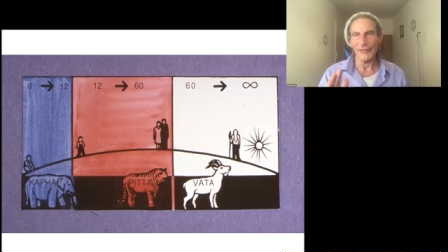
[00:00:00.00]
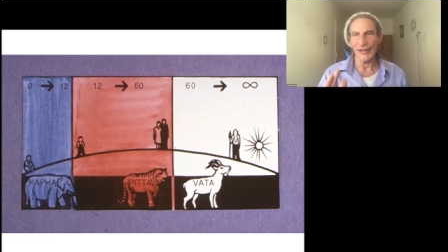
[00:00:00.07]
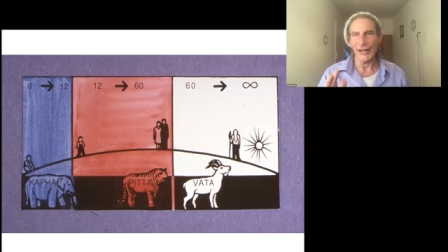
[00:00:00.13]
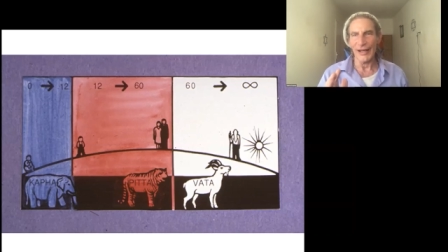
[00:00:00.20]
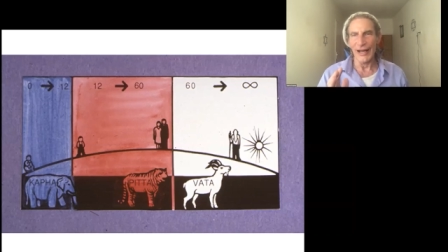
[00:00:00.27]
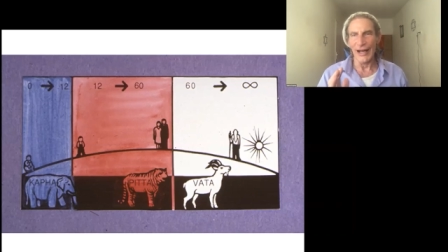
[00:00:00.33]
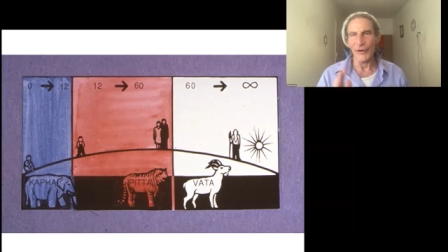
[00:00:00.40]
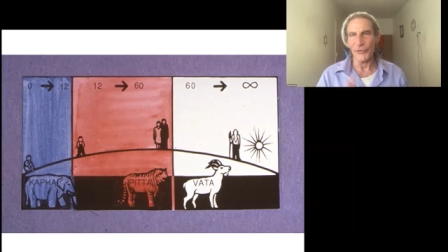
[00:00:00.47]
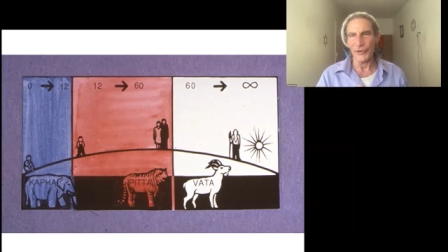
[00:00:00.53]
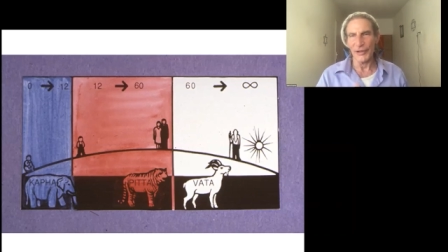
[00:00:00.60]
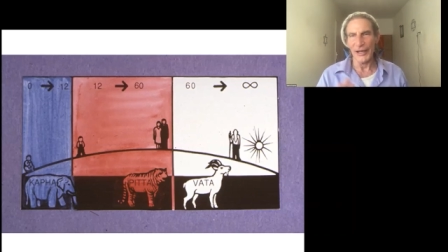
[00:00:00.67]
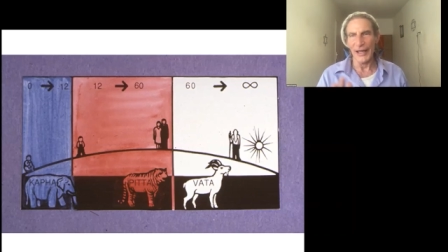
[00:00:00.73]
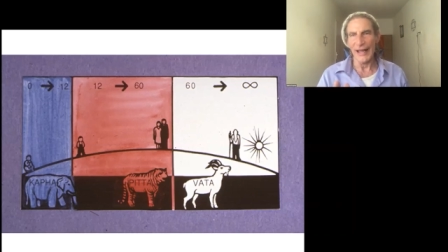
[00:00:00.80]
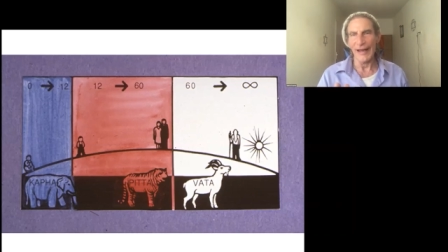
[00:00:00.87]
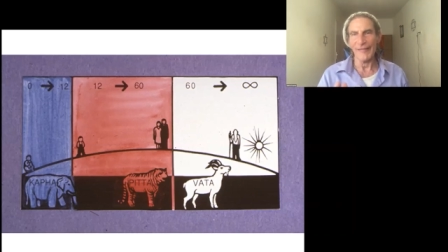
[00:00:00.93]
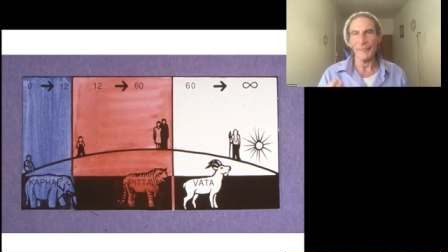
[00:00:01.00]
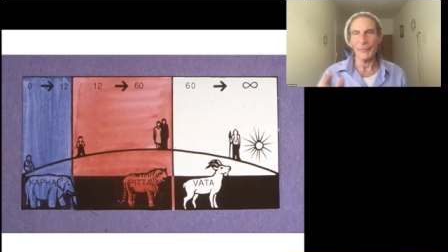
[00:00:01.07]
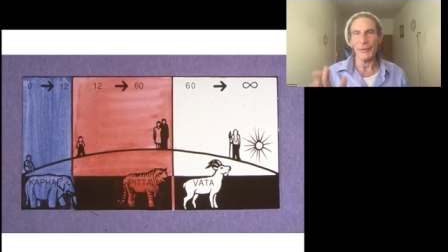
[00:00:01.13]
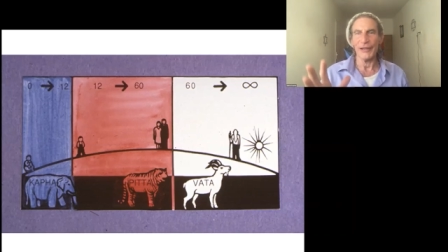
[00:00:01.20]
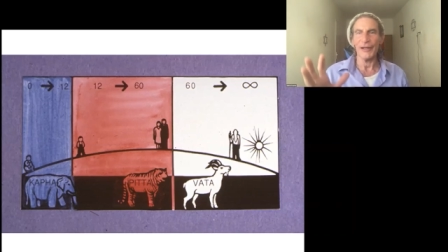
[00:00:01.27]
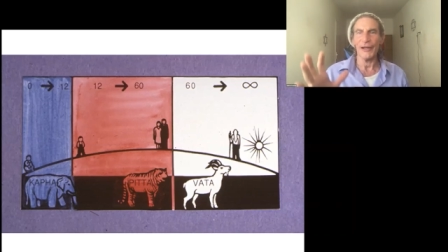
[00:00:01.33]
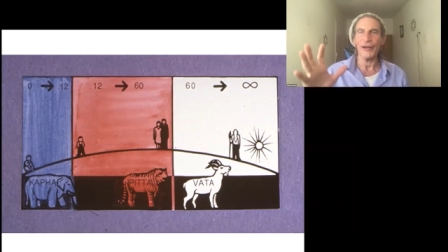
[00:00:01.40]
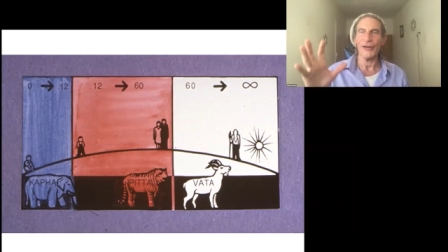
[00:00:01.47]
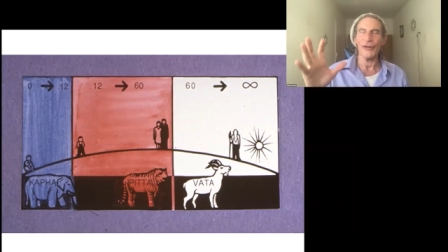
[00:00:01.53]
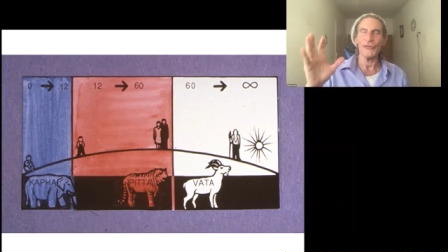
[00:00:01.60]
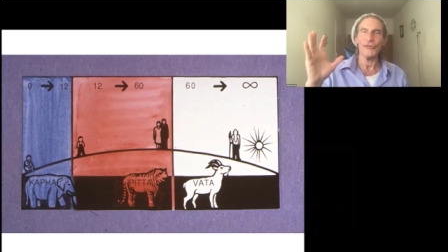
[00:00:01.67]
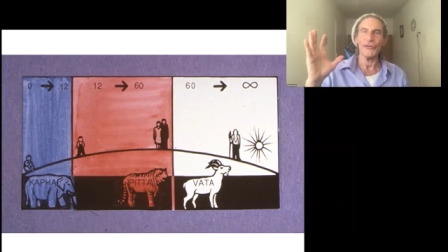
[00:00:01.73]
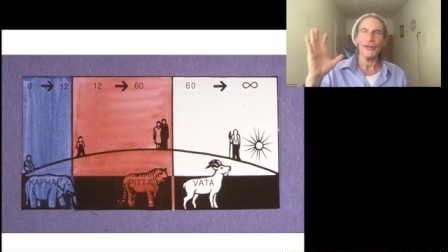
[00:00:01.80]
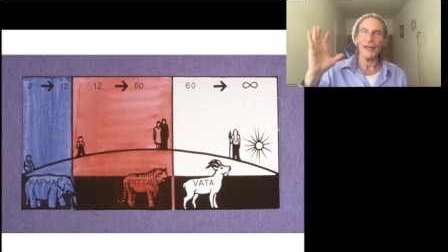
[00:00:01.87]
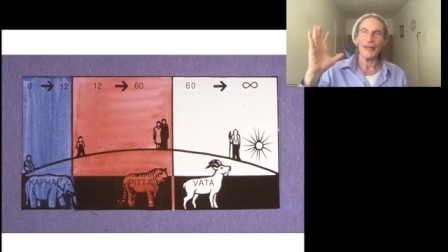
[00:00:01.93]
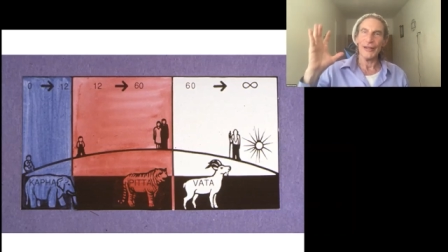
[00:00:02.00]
every hour and a half because,